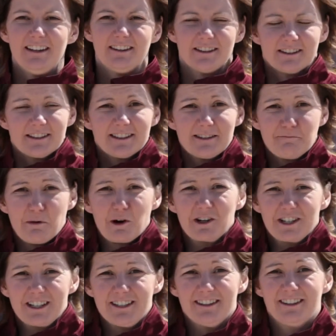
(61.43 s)
This is
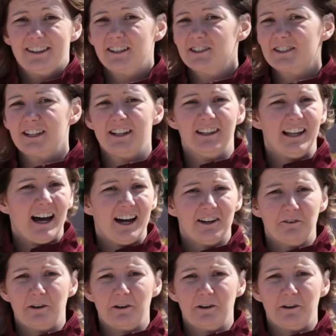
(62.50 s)
important. There's a lot